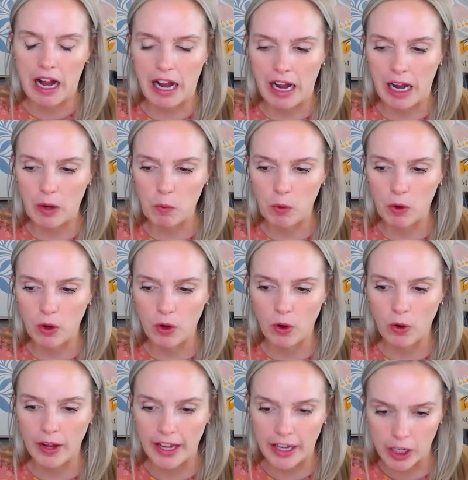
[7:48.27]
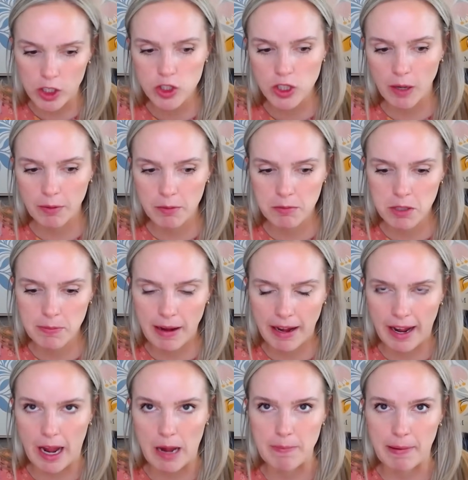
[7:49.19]
I will airdrop them to my
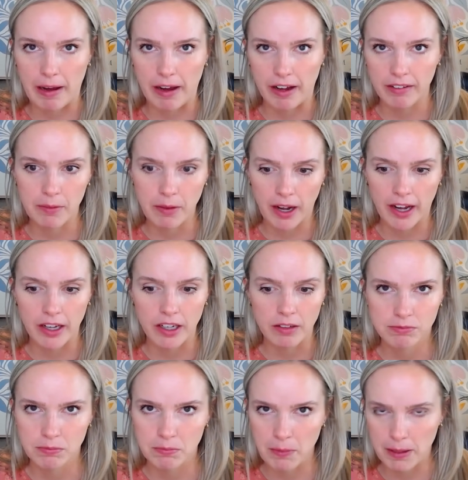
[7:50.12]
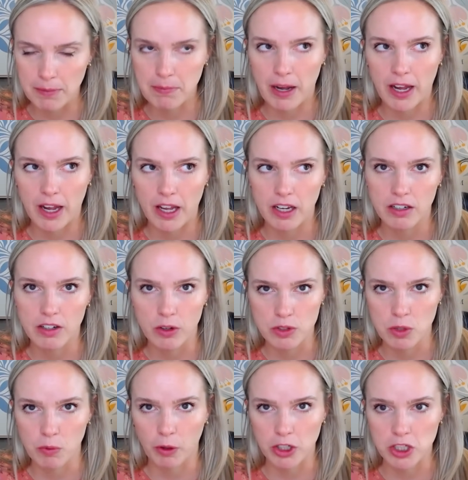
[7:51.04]
iPad. I make my notes
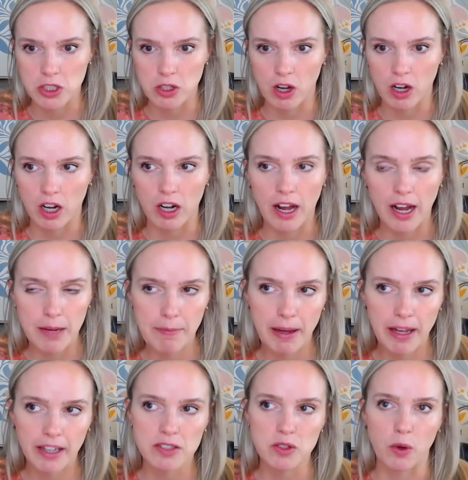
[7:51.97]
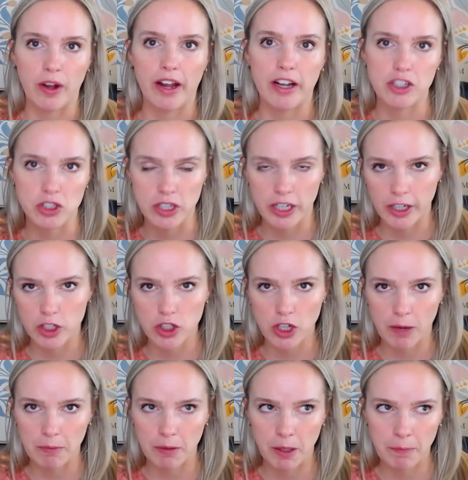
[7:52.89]
and worksheets on an iMac, so I just
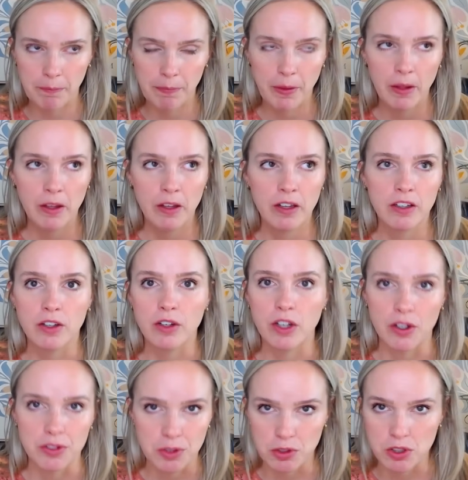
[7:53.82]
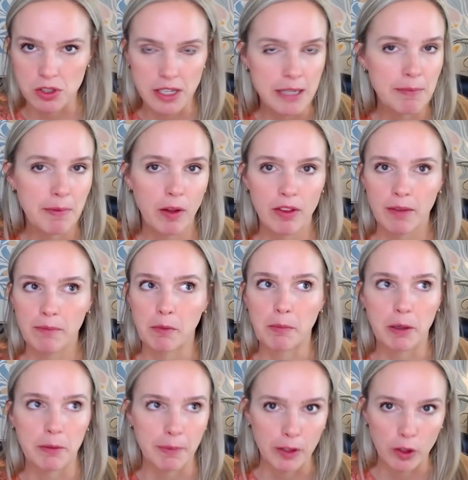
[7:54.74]
airdrop them. You could also just email them or
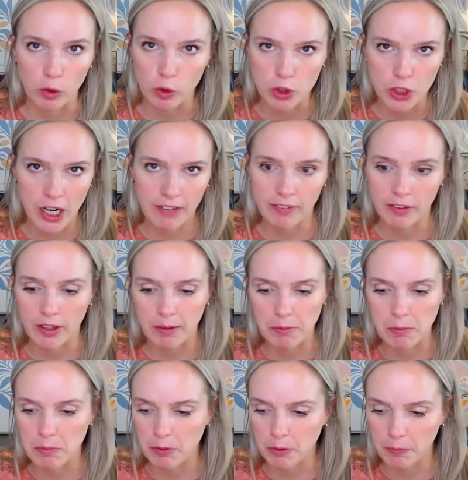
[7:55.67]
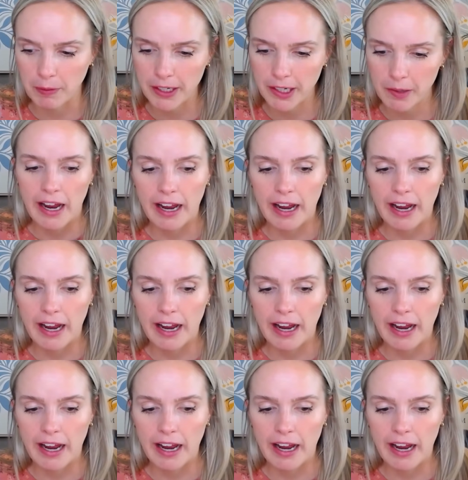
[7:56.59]
put them in Google Drive and grab them from there.